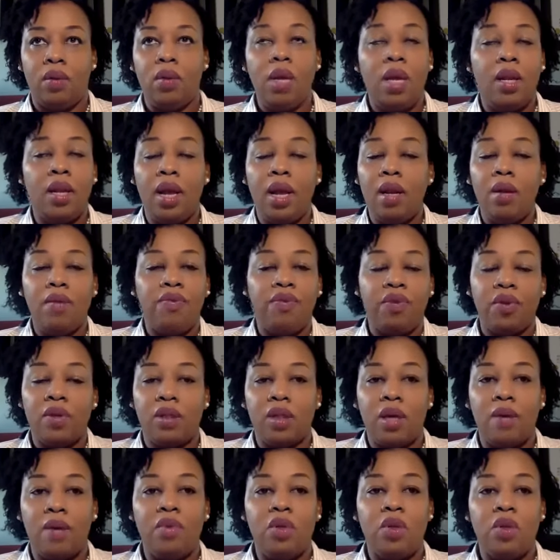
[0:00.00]
And then for
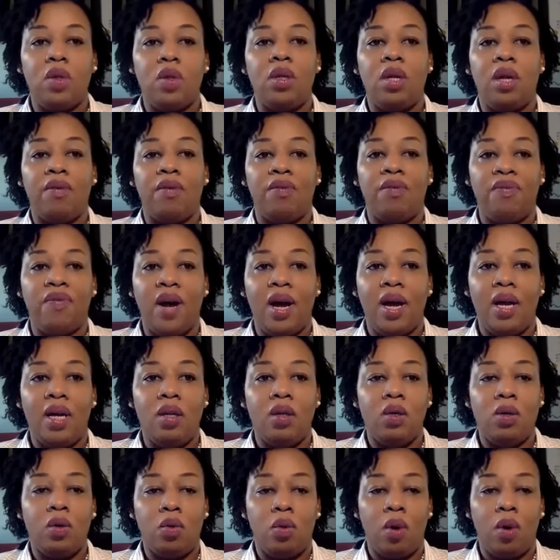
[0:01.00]
some reason they
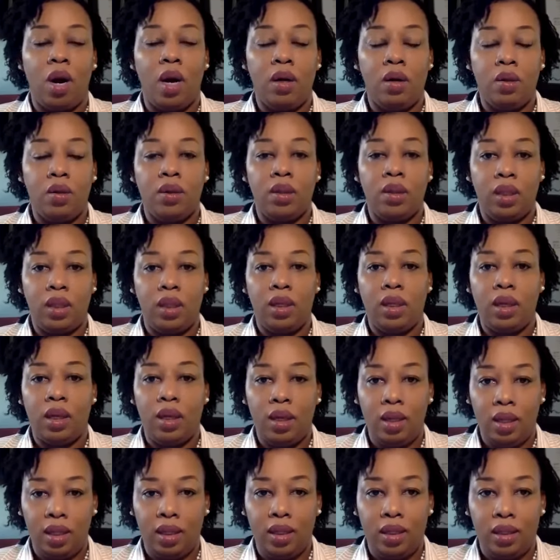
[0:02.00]
find you are not here
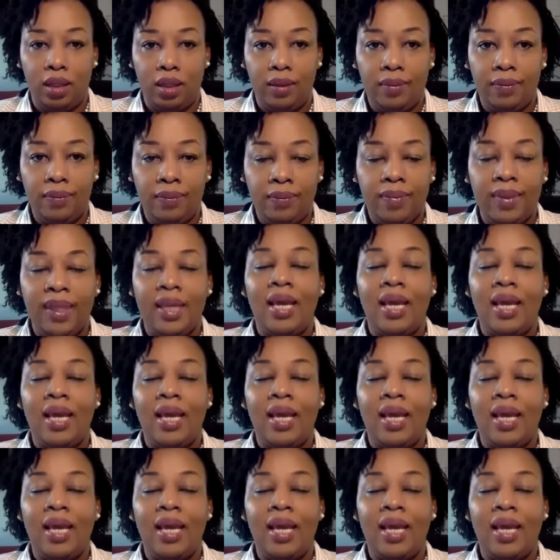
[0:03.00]
legally.